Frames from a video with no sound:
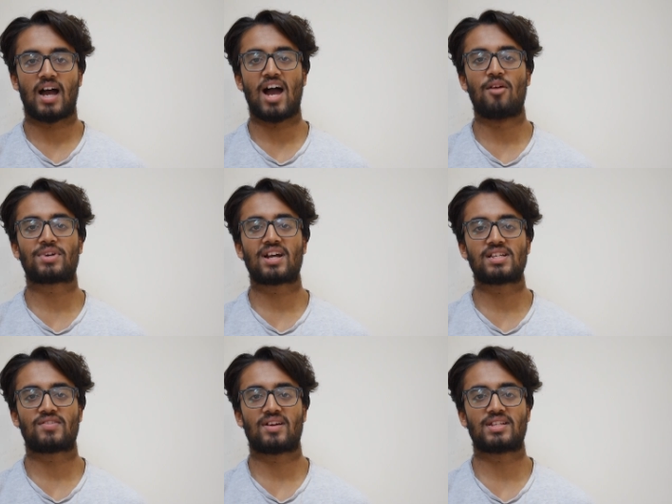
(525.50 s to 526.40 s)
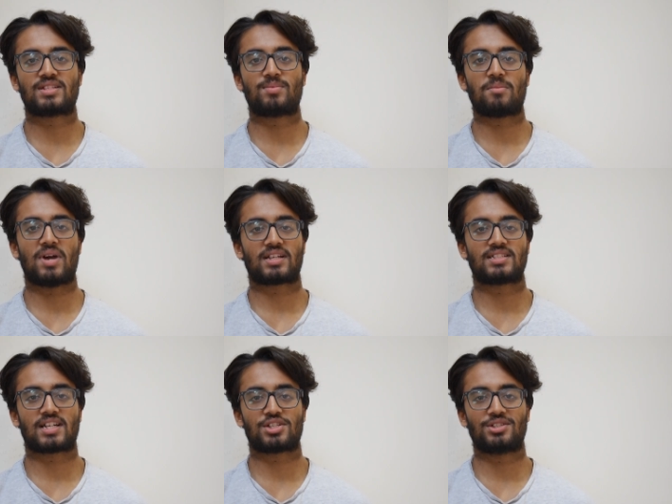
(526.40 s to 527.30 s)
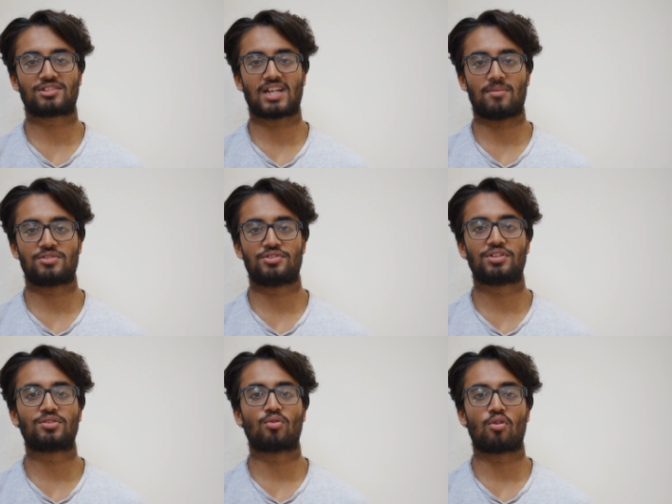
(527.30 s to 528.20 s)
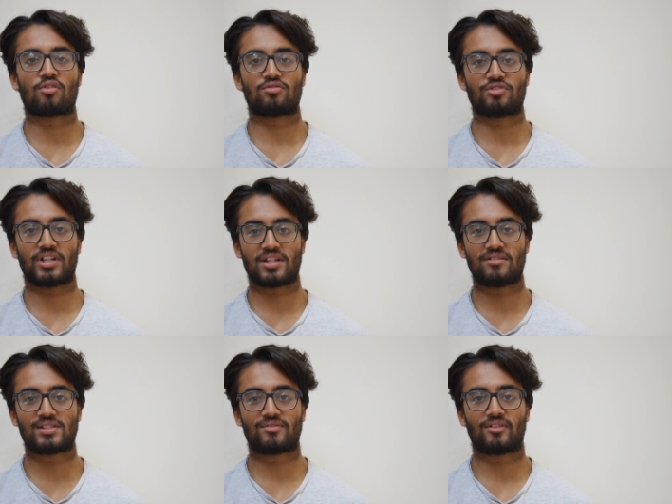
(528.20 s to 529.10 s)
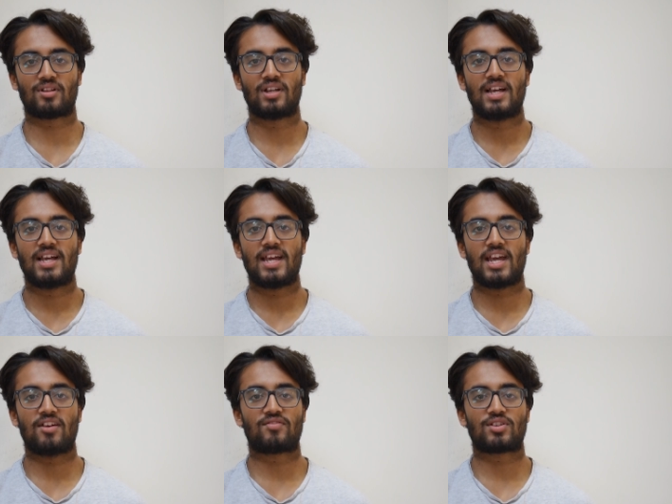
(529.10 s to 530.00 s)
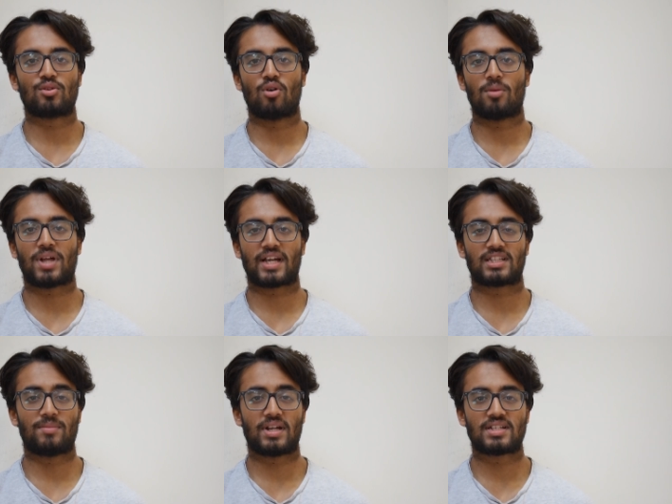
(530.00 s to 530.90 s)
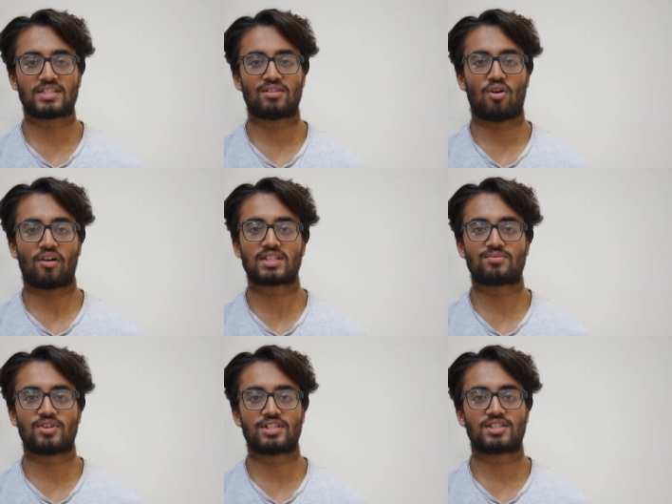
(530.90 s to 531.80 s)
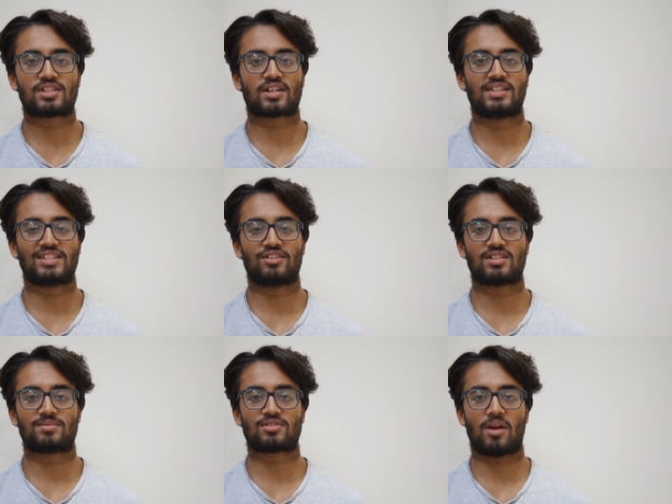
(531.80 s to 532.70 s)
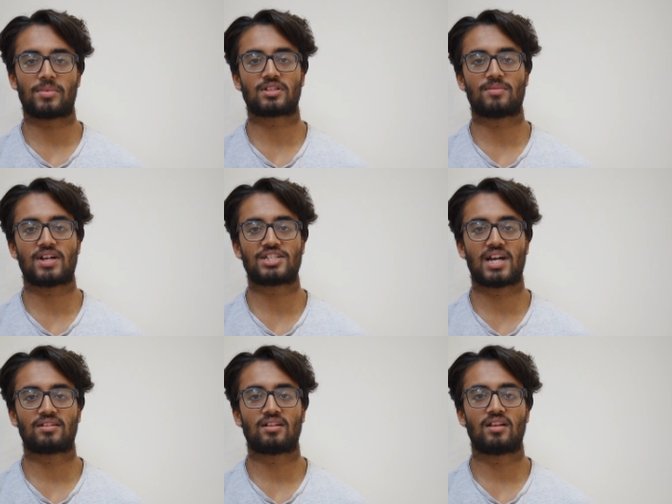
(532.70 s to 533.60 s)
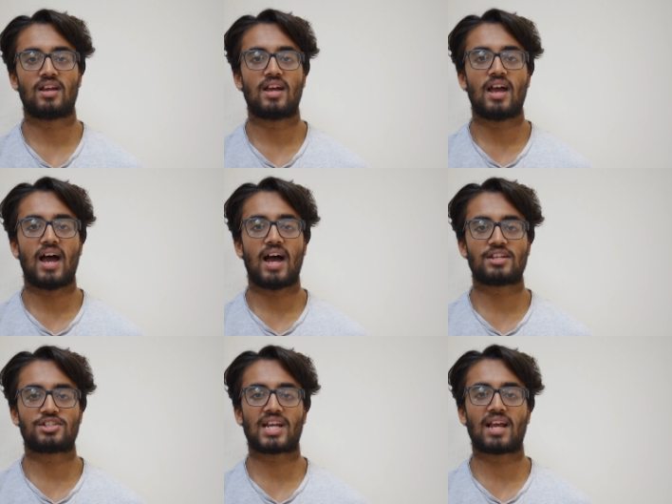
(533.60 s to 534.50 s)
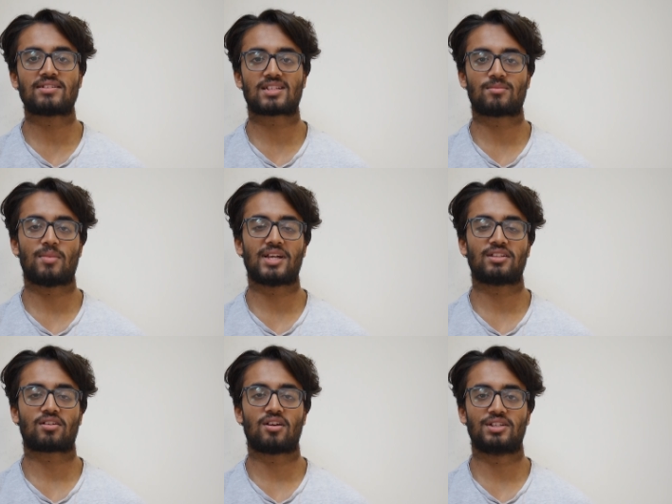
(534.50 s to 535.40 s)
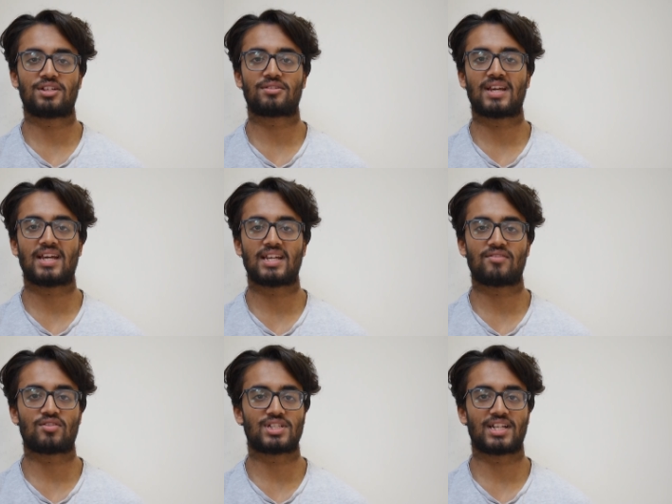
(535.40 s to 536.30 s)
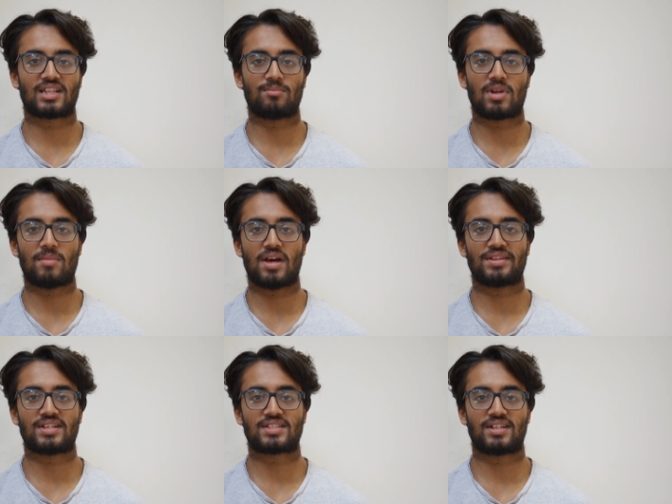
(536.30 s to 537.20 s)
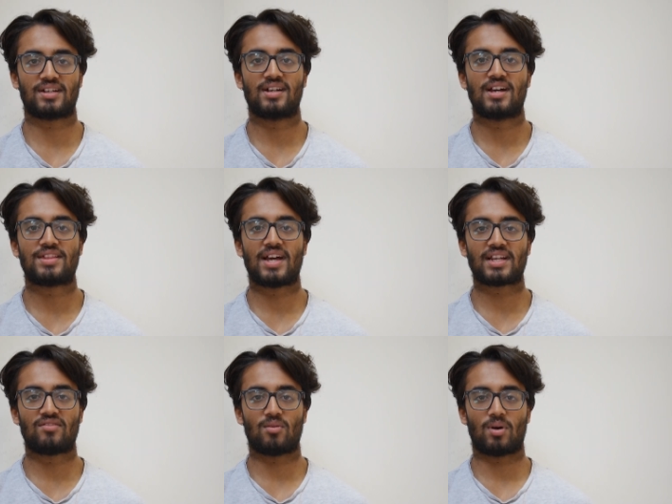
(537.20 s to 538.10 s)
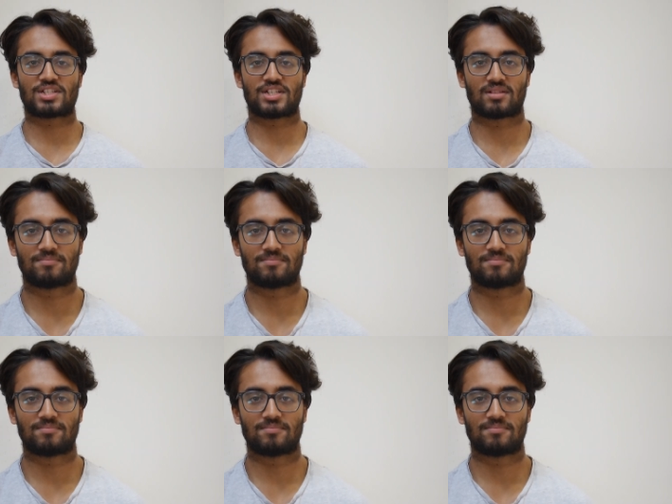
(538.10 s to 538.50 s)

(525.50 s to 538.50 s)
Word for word: I hope you guys found this BMAT section to chemistry tutorial really useful. If you're applying to medicine or Oxford, consider subscribing to my channel and check out sigmamed.co.uk if you're sitting the BMAT this year. Thank you for watching.